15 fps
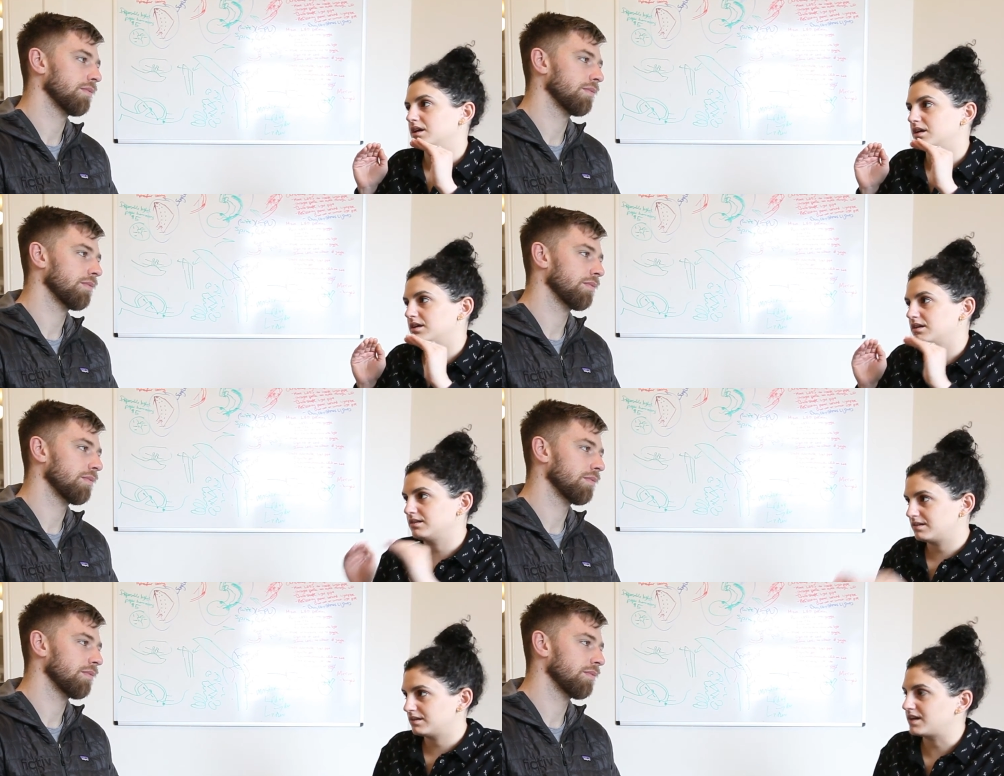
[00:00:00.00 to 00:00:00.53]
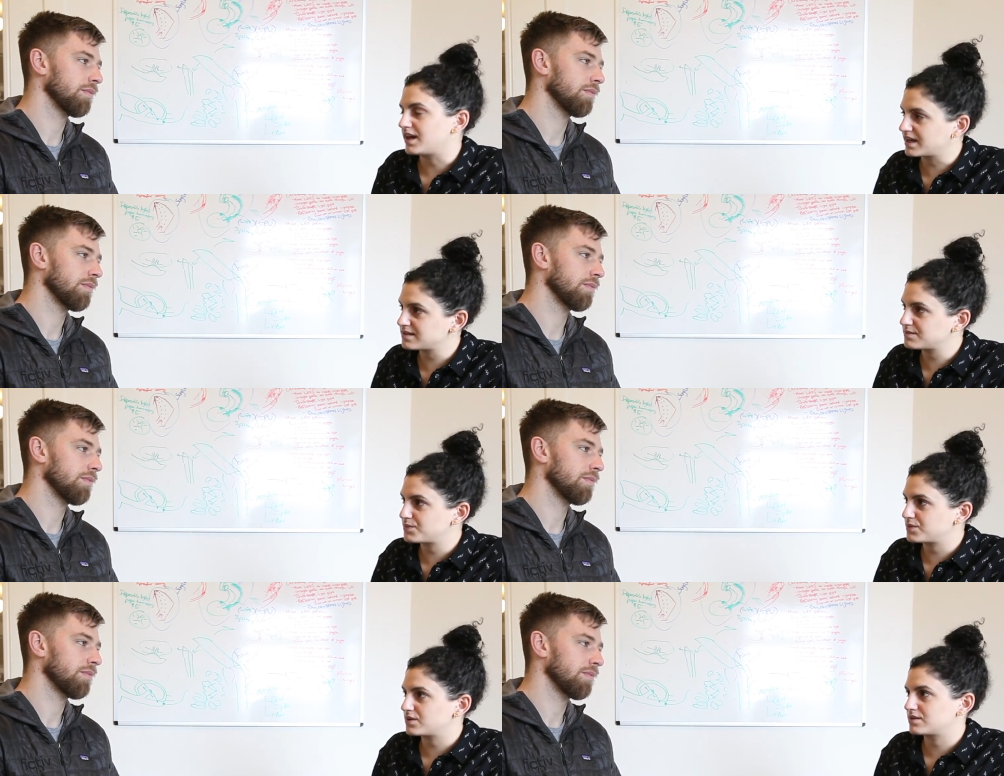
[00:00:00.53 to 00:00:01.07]
Speaker 1: uh, the
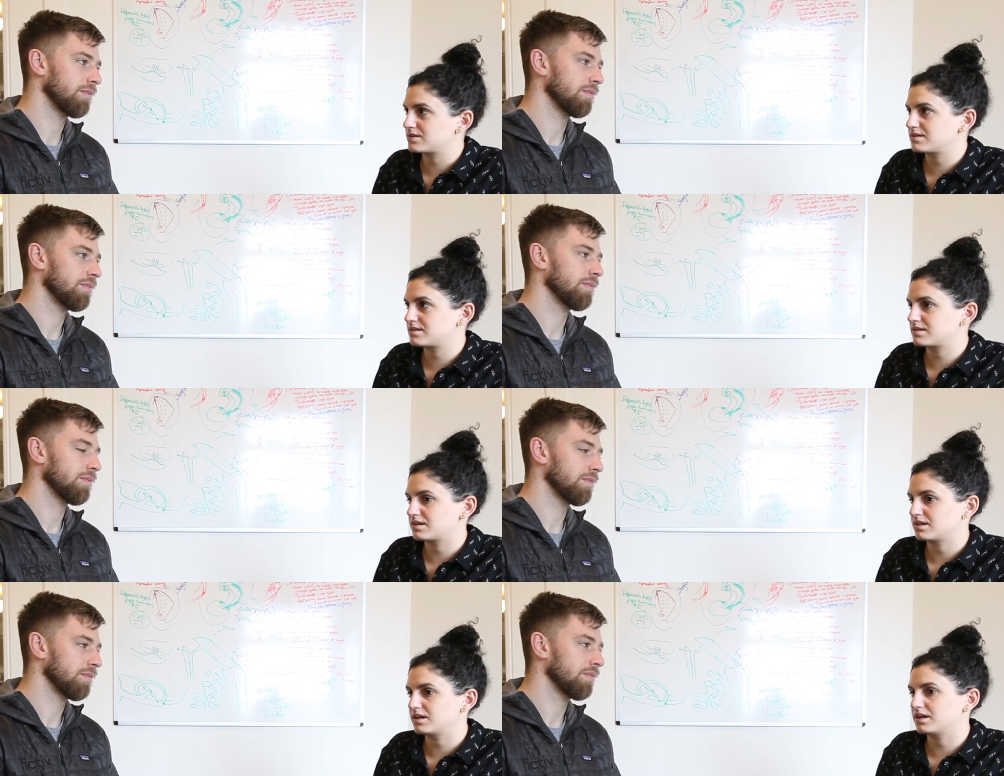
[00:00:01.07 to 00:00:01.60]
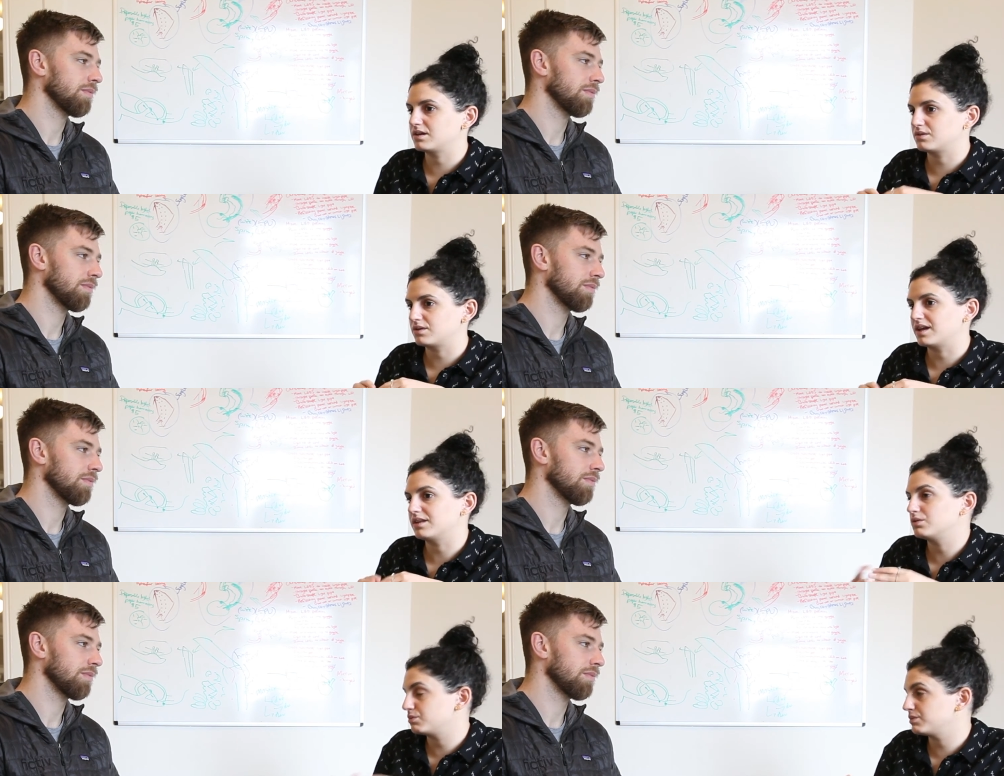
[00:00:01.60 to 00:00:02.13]
experts and,
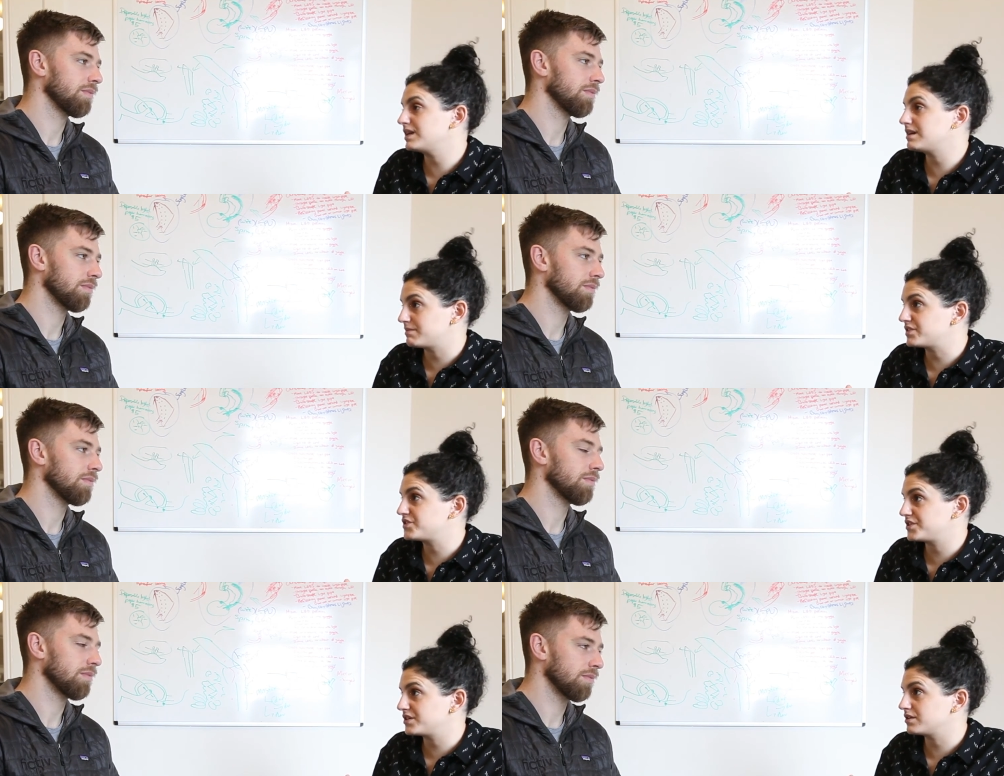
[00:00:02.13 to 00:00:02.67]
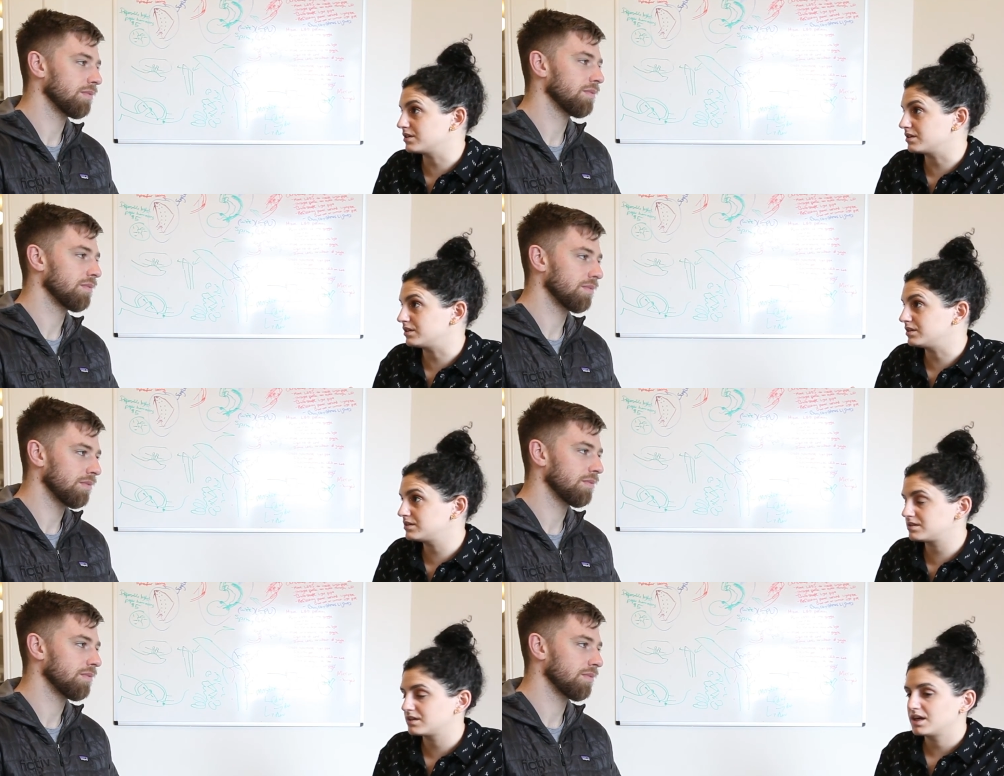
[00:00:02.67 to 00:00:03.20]
and the real
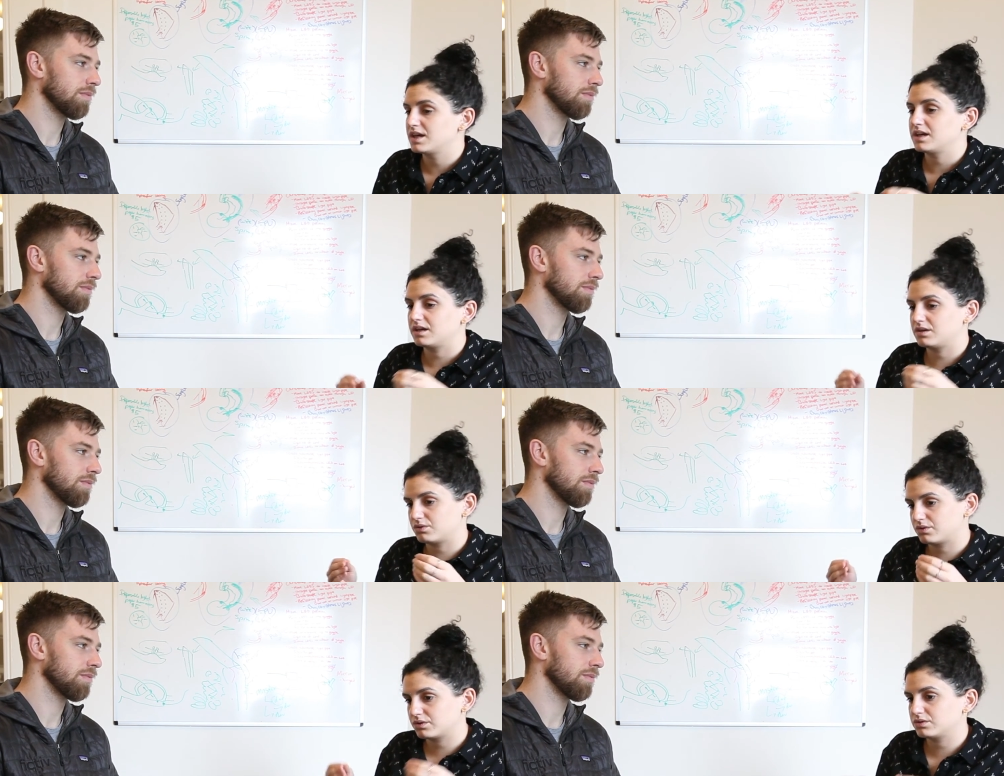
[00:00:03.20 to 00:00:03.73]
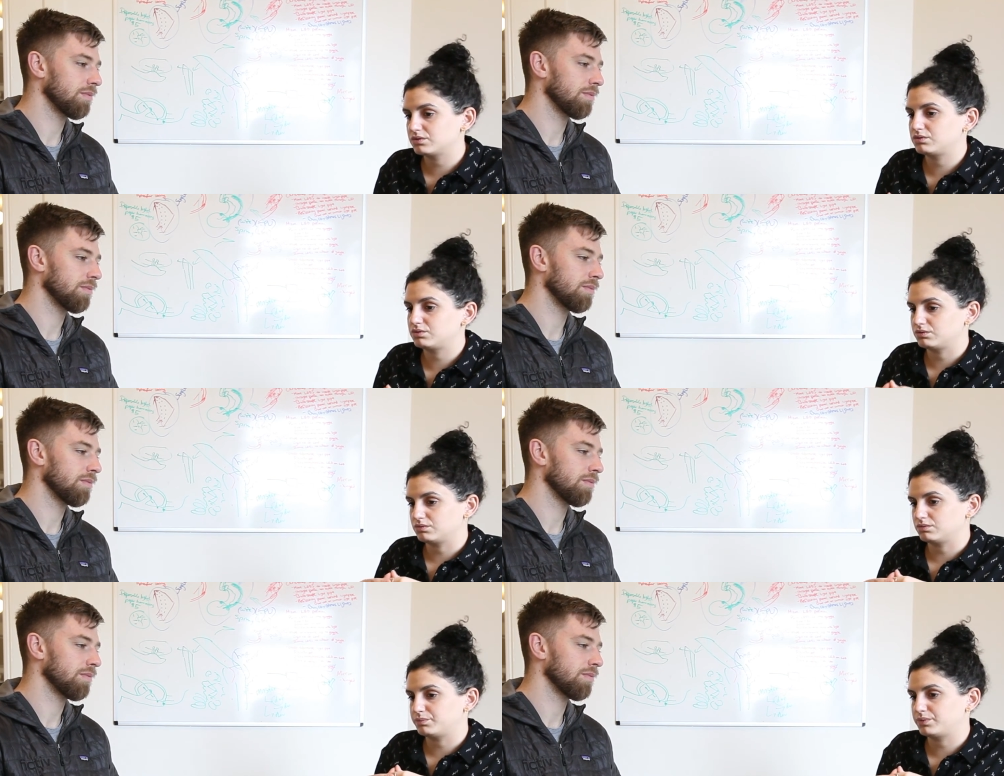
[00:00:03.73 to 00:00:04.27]
materials in order
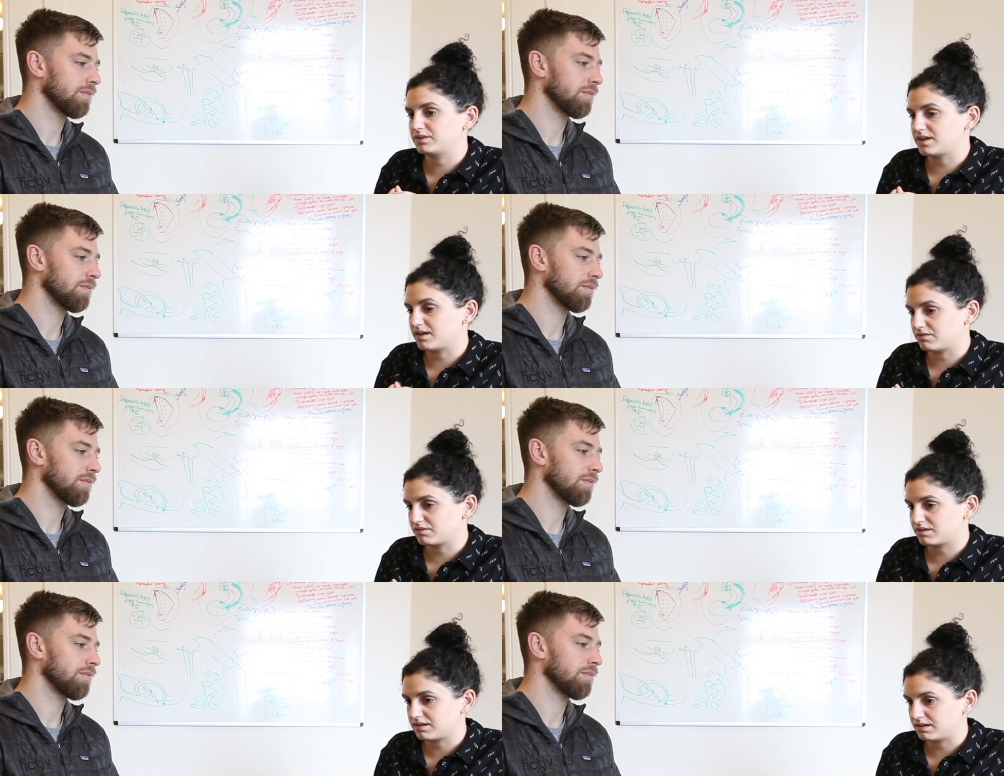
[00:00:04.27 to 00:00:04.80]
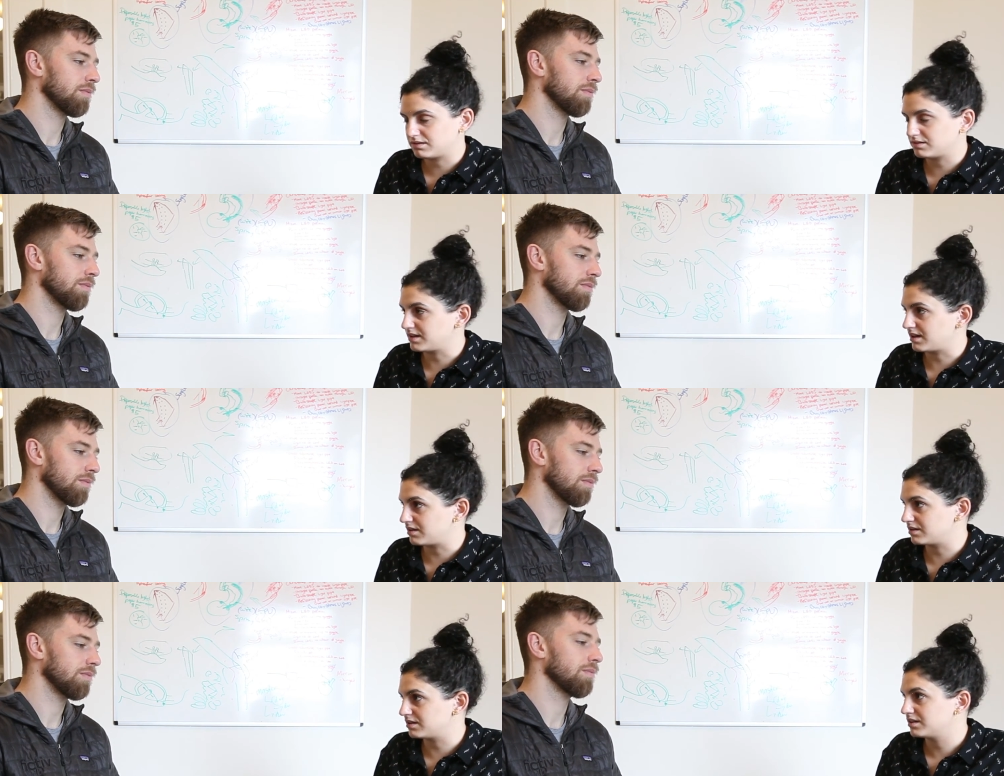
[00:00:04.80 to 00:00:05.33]
to put everything
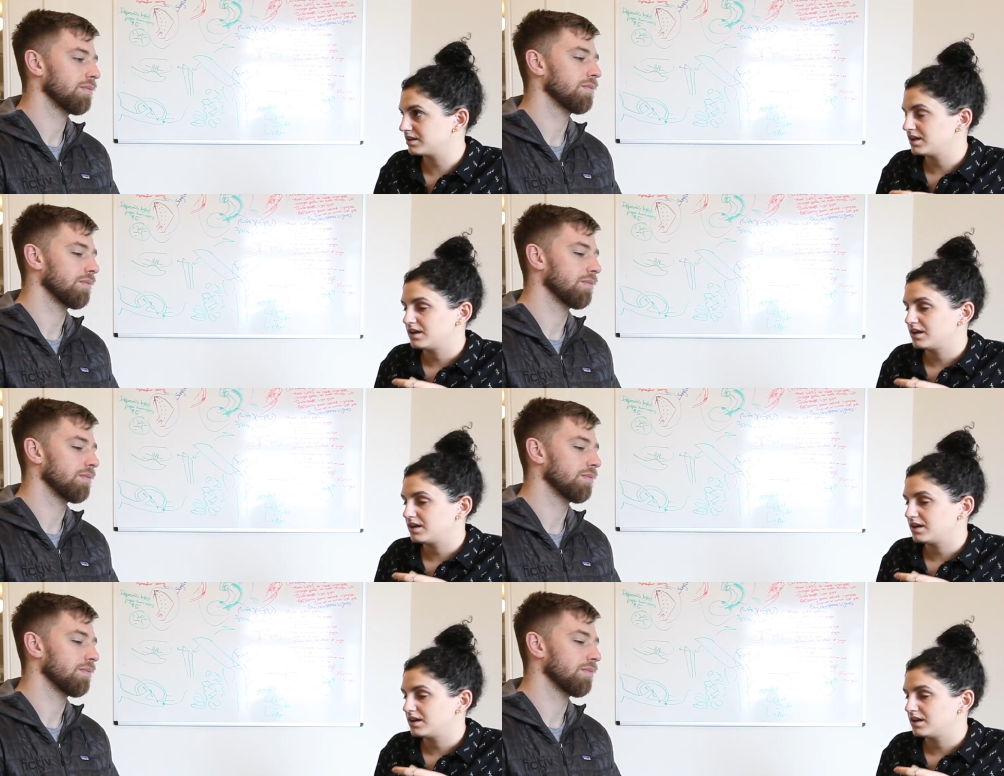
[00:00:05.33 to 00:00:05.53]
together